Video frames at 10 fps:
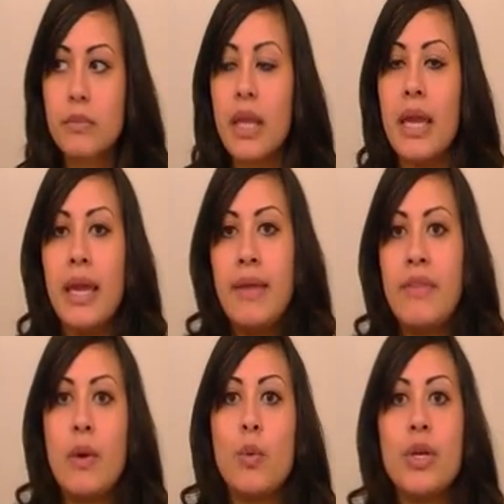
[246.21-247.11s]
and
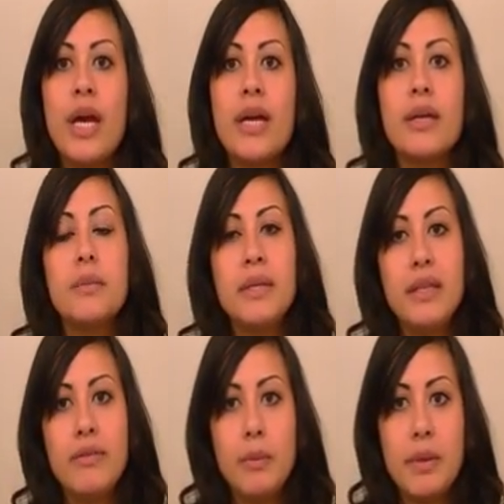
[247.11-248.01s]
that we're not going to be
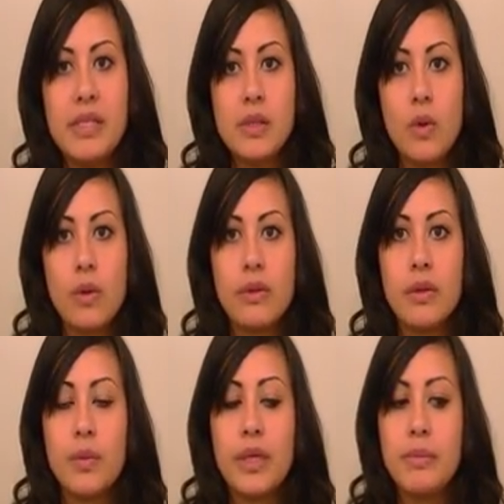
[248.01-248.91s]
leaving Pensacola,
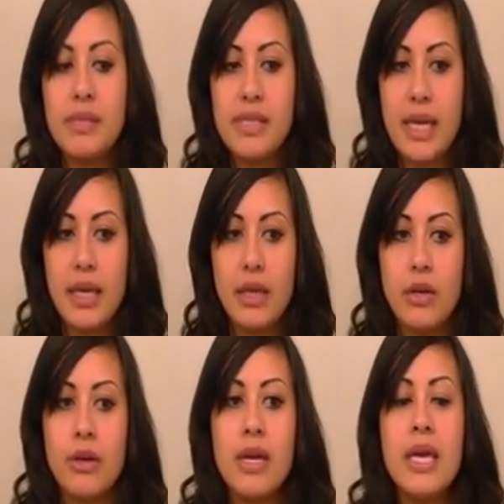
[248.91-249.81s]
that we're going to be staying
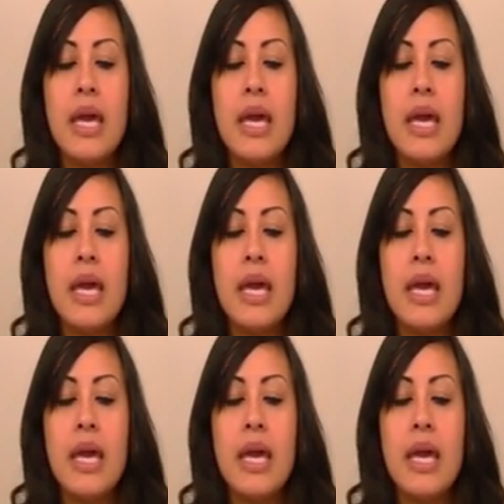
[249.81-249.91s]
here,